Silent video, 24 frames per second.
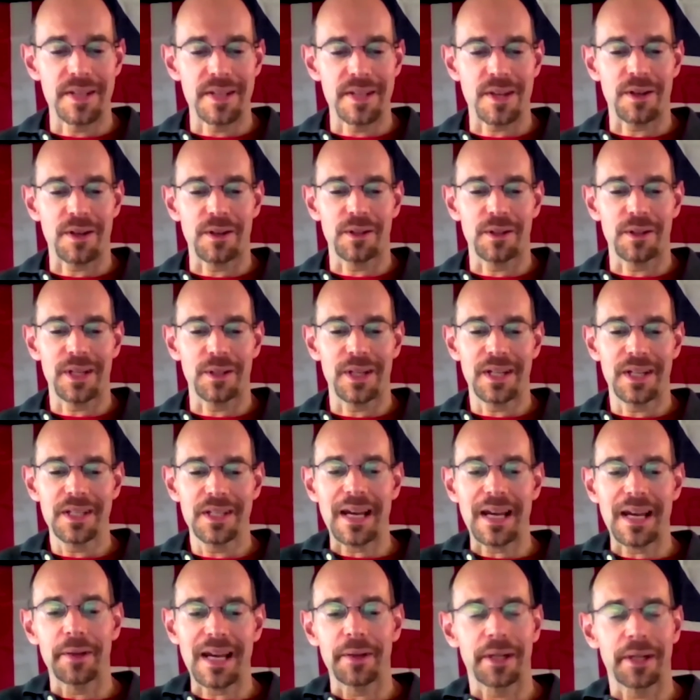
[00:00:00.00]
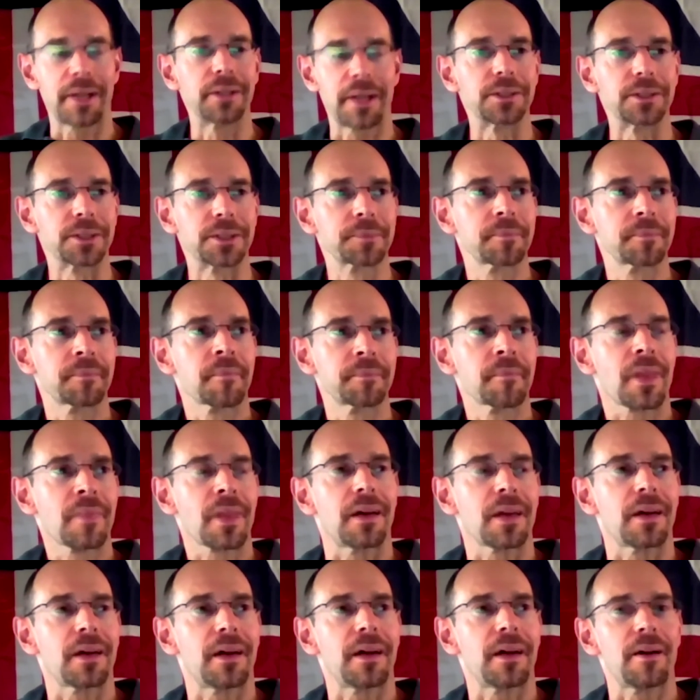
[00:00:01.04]
So here's how it goes.
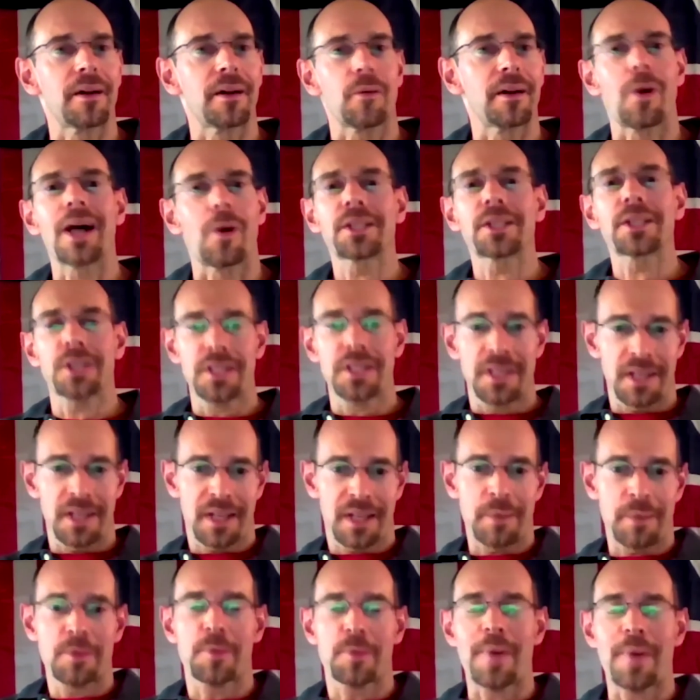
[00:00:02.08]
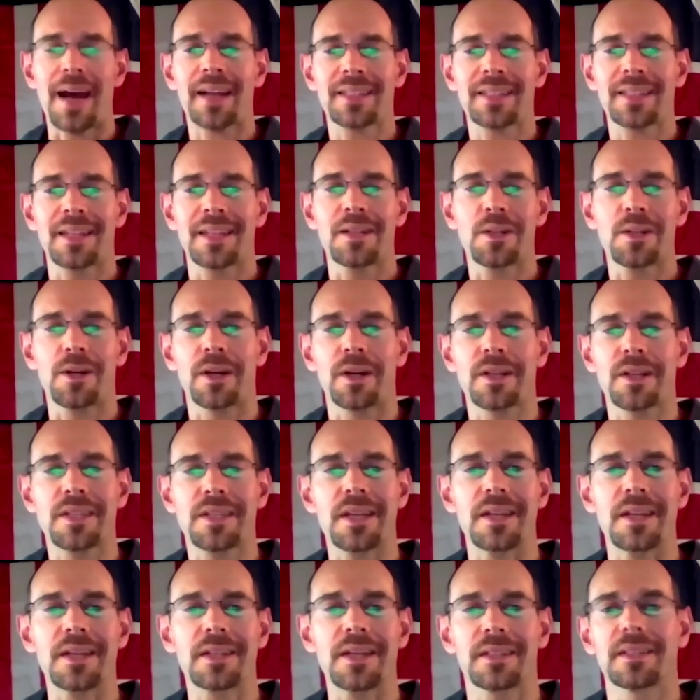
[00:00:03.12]
Washington comes back to New York
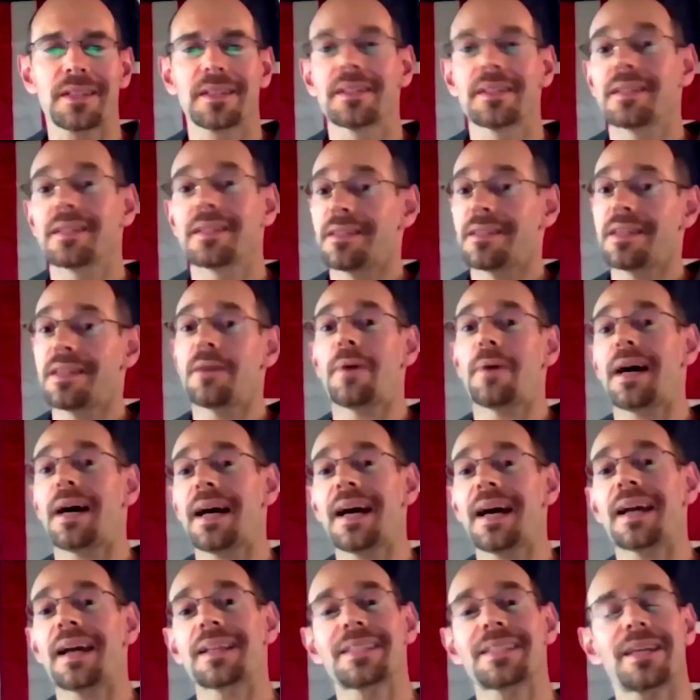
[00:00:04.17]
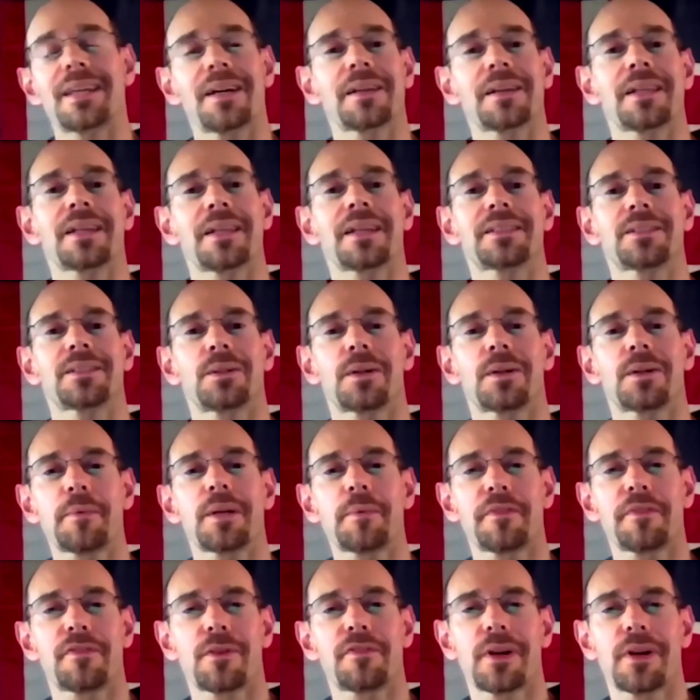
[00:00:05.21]
City. See why I had to tell you that story
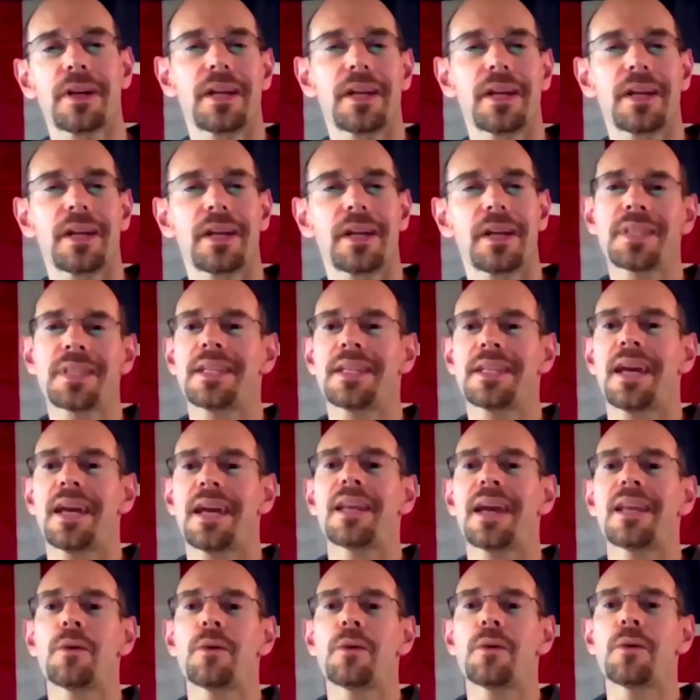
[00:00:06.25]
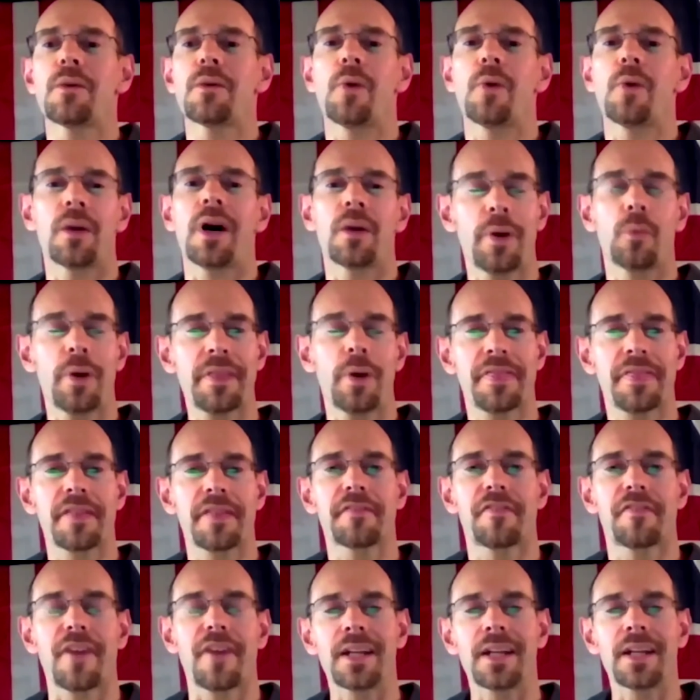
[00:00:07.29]
before? In 1781, with the
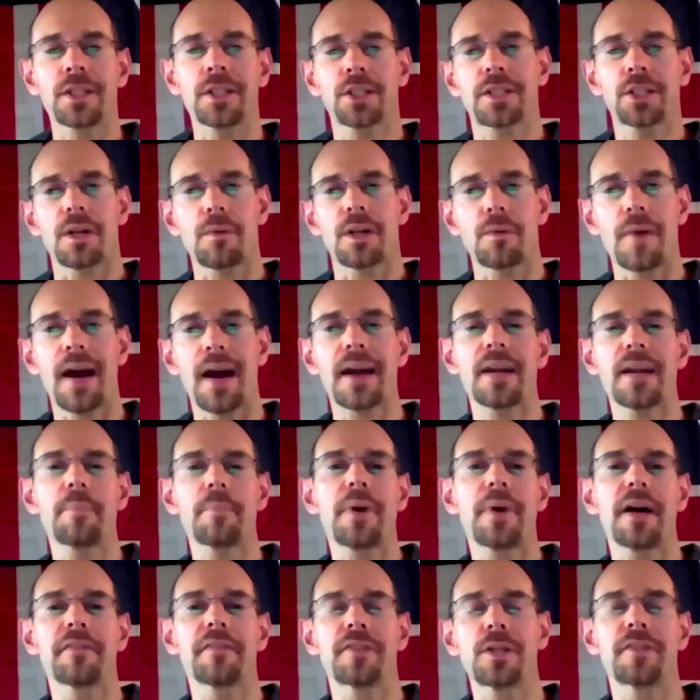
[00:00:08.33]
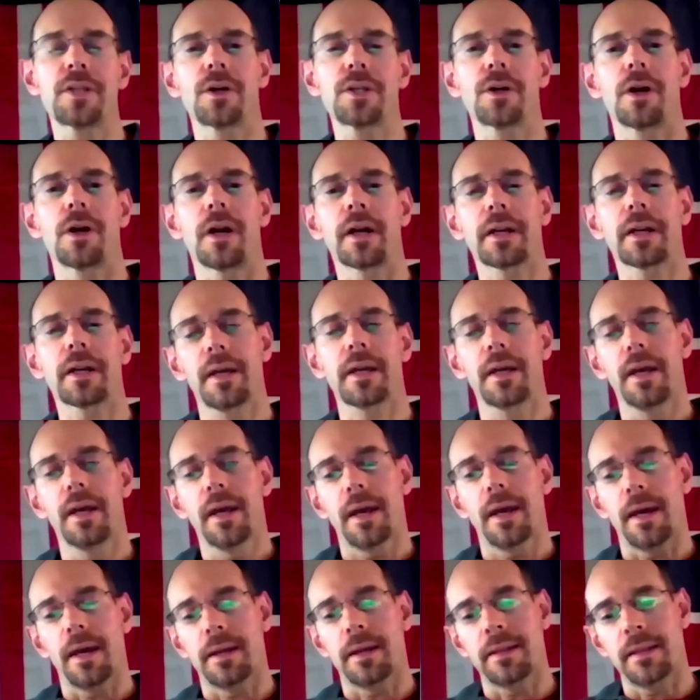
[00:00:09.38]
French, they're right above New York,
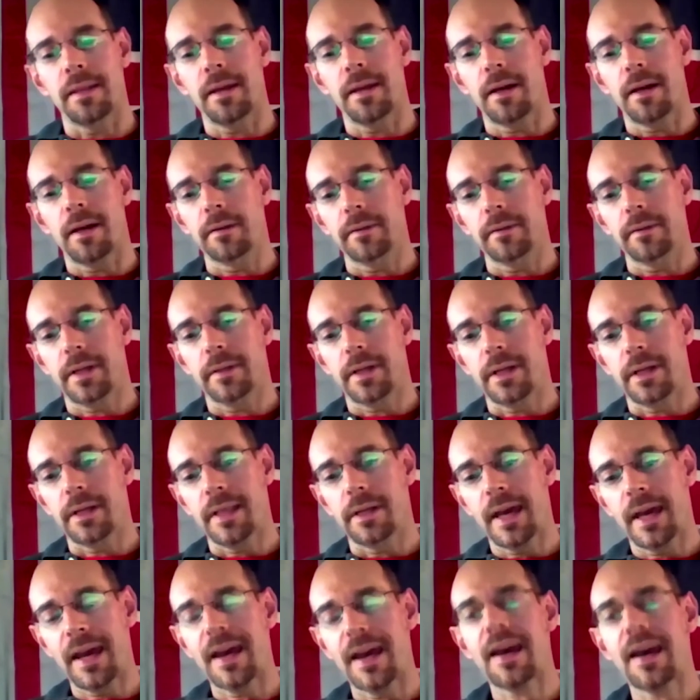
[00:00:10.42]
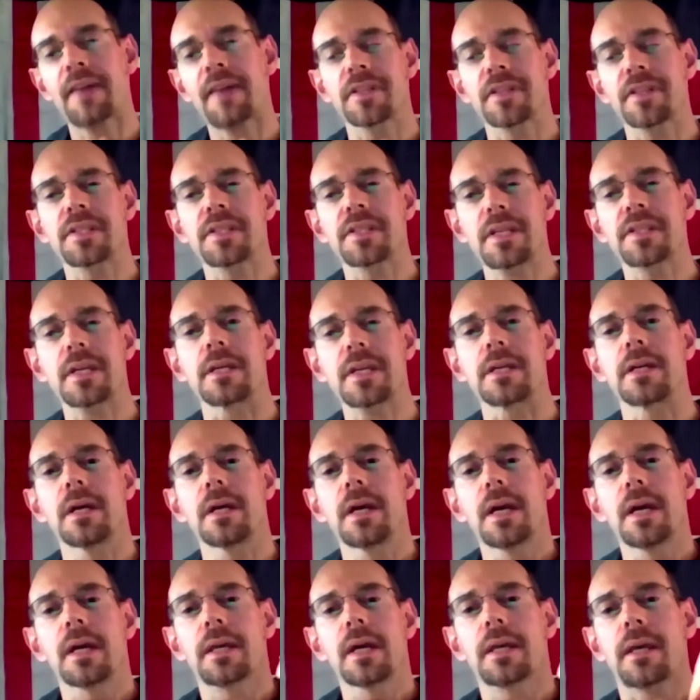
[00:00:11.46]
and they have to see,
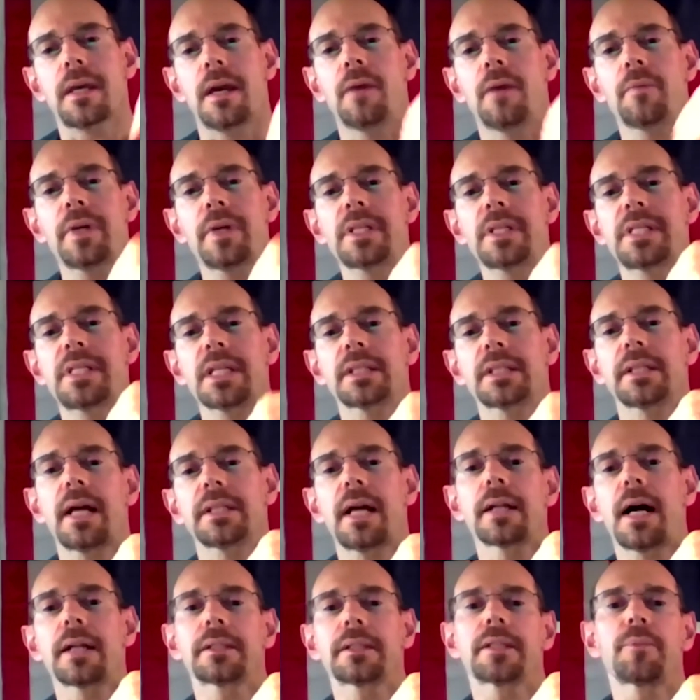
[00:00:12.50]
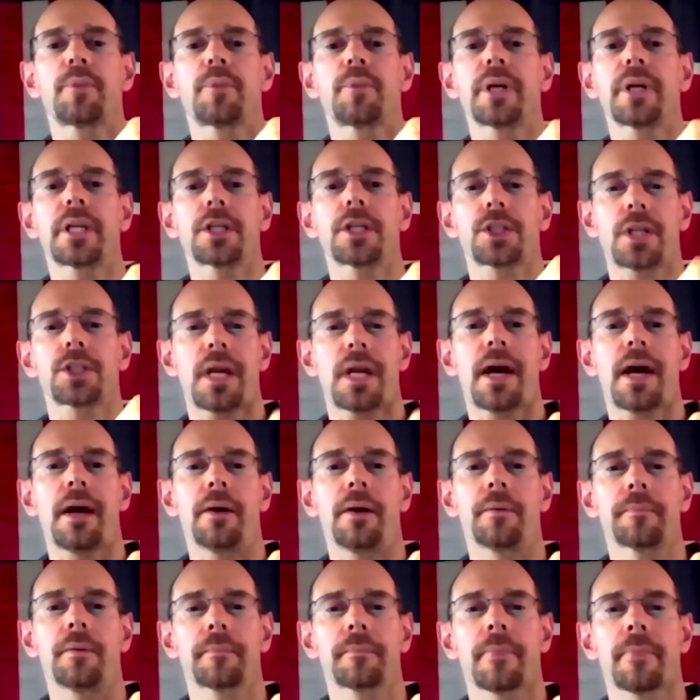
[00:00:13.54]
can we dislodge the British now?